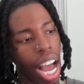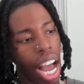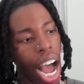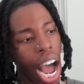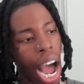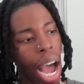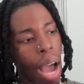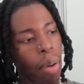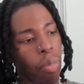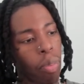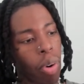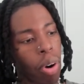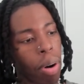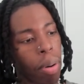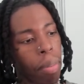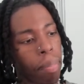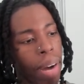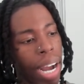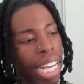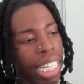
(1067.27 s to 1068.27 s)
I
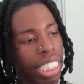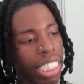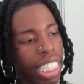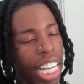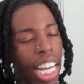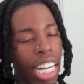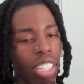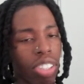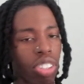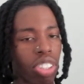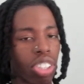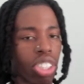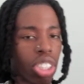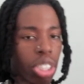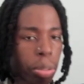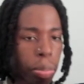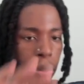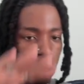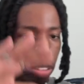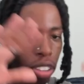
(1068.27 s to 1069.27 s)
want my channel to
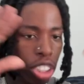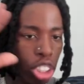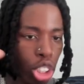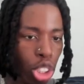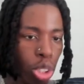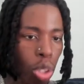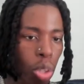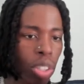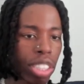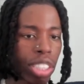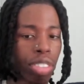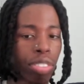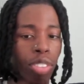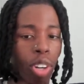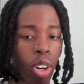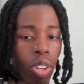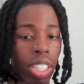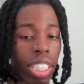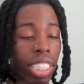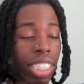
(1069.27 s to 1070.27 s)
just be shorts
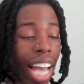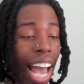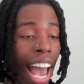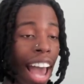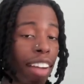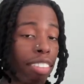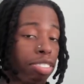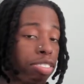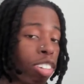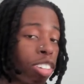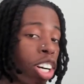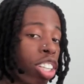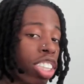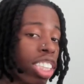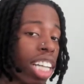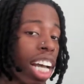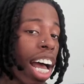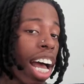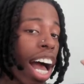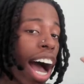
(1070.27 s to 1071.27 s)
focused. At
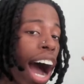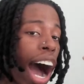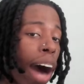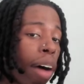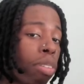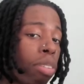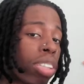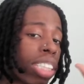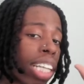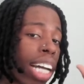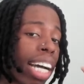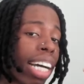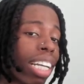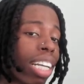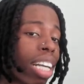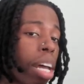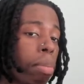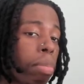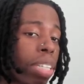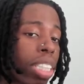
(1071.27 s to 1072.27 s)
first, I was like,
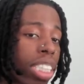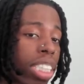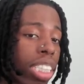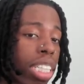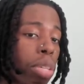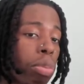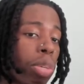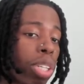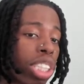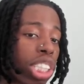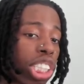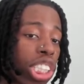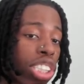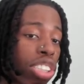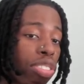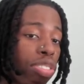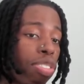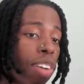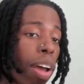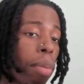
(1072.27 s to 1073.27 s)
let me see what
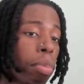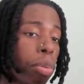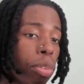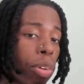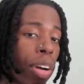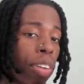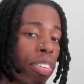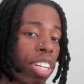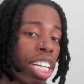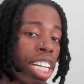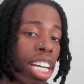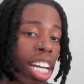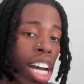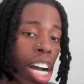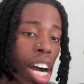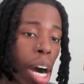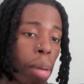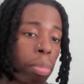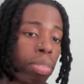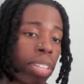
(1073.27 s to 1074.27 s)
this February
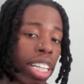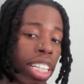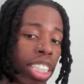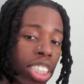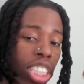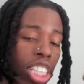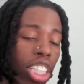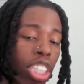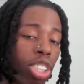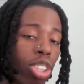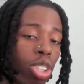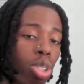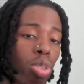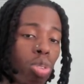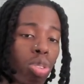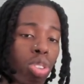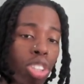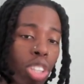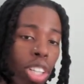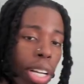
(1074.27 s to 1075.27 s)
update is going to
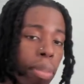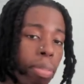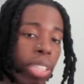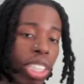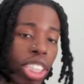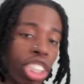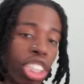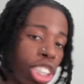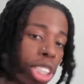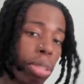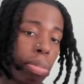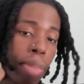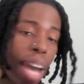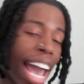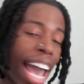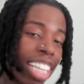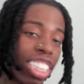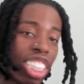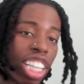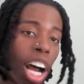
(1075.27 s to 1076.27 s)
do. So let me just
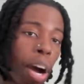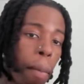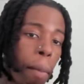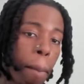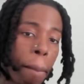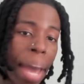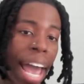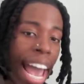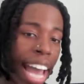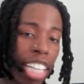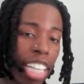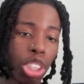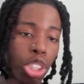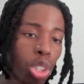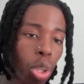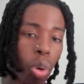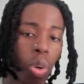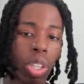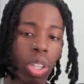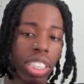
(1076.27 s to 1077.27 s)
smash out mad
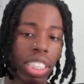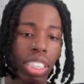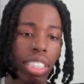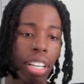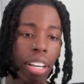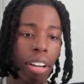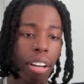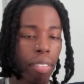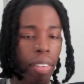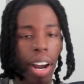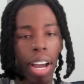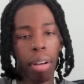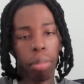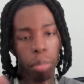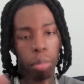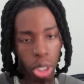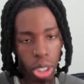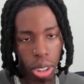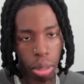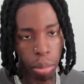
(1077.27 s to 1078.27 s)
shorts, right?
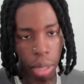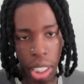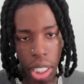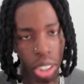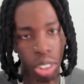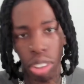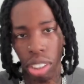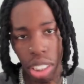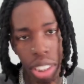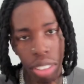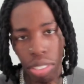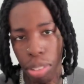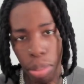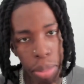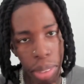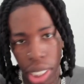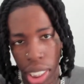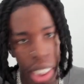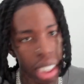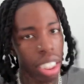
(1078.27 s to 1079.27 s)
Most of my shorts is
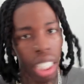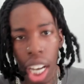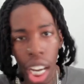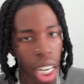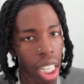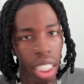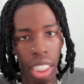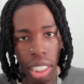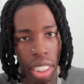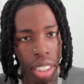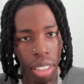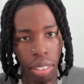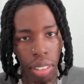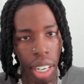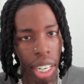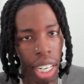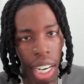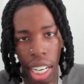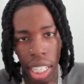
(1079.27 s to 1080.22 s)
from TikTok, right?